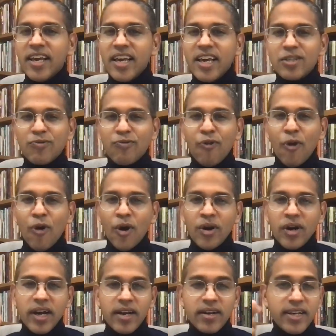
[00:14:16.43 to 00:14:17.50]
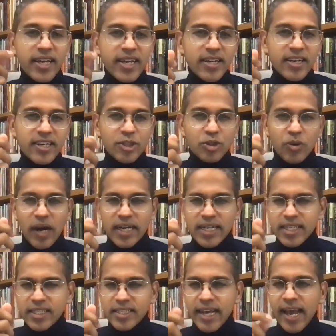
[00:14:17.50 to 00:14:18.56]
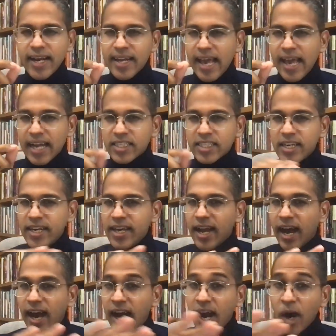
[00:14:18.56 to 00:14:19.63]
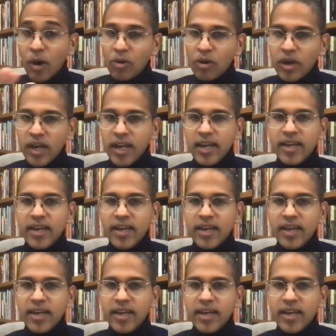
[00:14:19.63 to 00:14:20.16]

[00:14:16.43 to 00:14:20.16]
is for readers to understand actually how